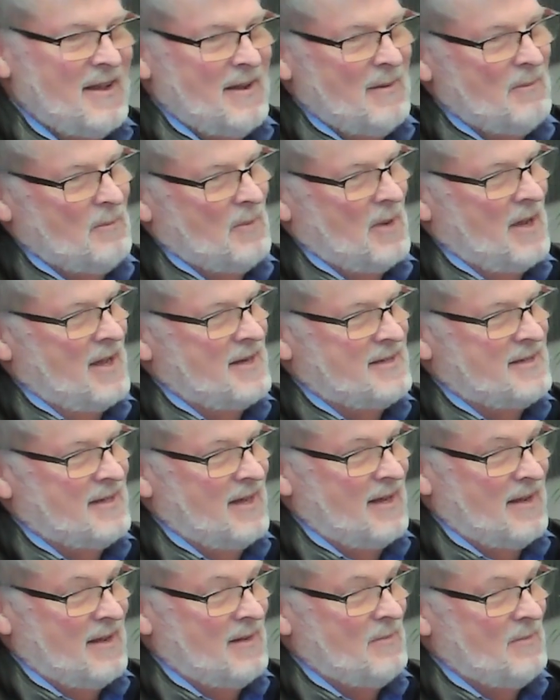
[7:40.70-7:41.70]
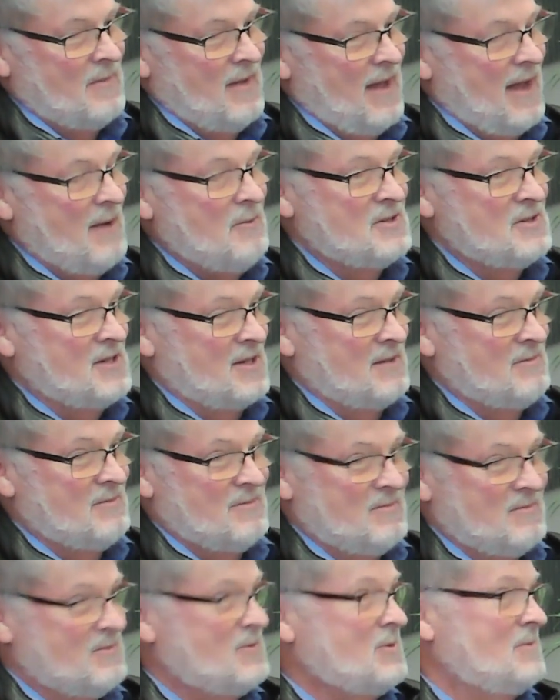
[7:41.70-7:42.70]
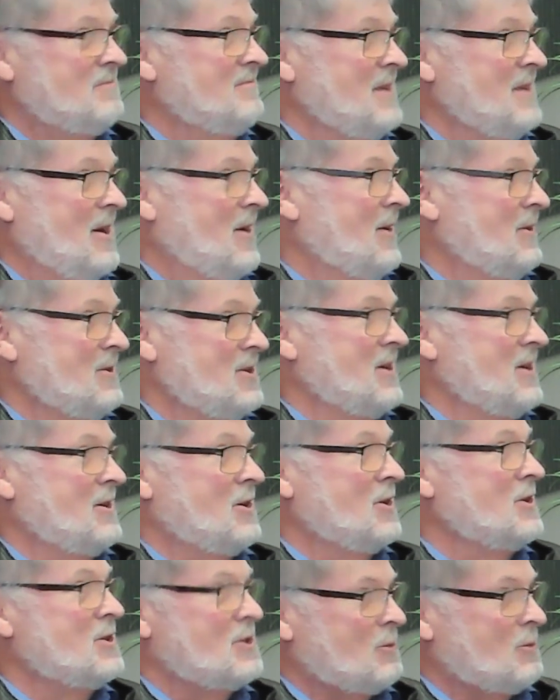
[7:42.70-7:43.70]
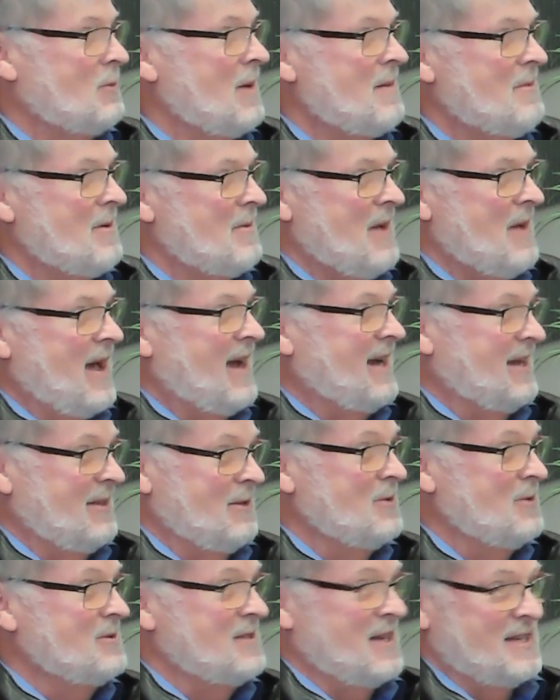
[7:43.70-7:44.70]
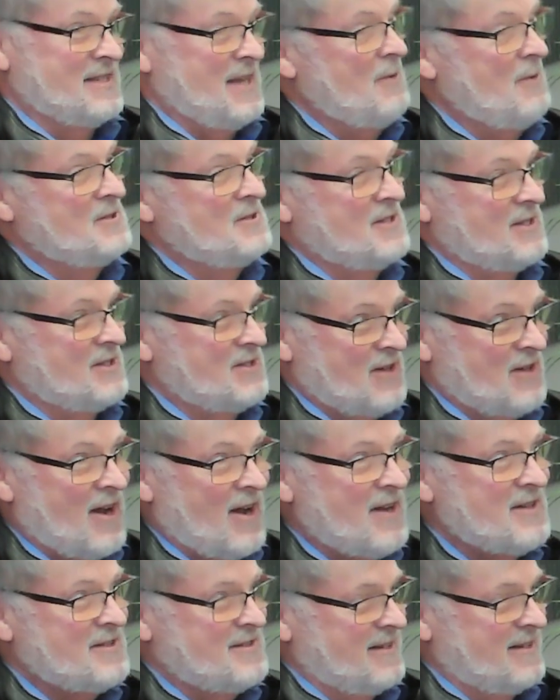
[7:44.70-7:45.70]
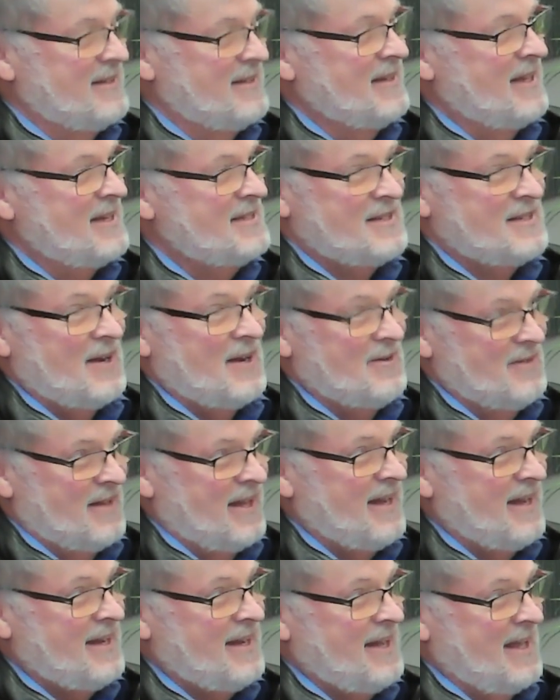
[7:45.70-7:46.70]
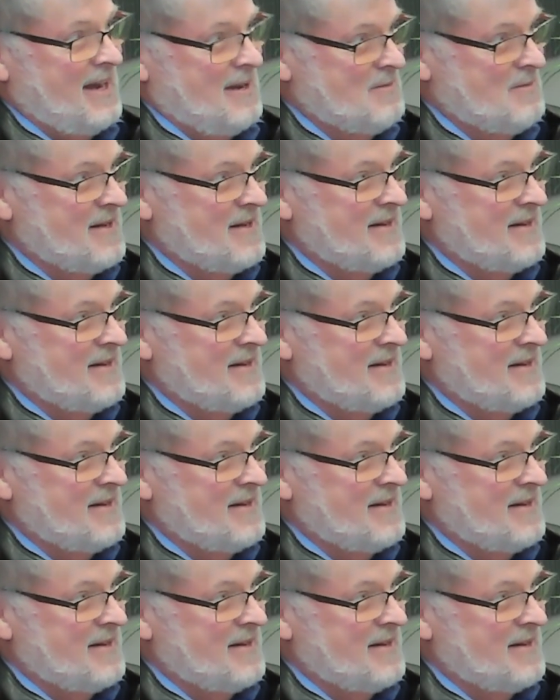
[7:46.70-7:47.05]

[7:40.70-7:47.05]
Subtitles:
But I was a good swimmer back in those days. I was exhausted. That scared the heck out of me.